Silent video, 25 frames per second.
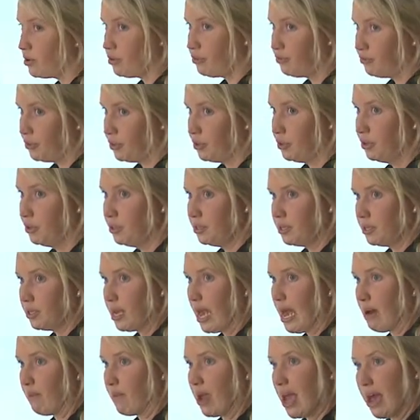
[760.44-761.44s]
a food,
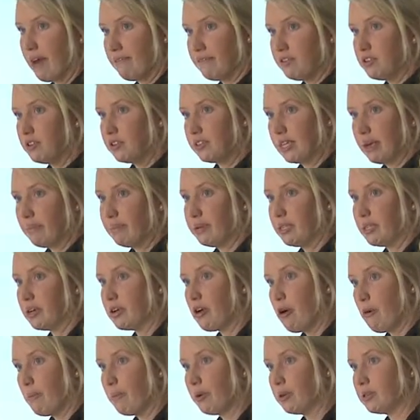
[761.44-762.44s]
and we have used some in the
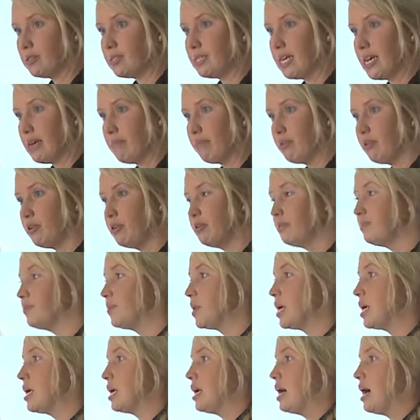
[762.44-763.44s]
compost tea brew,
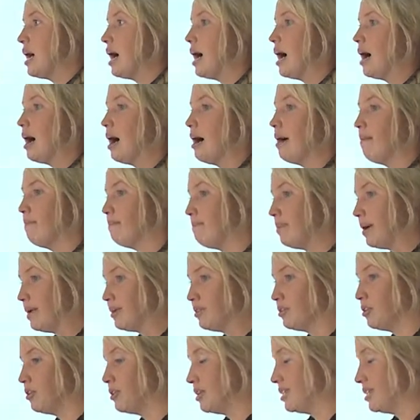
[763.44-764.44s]
but not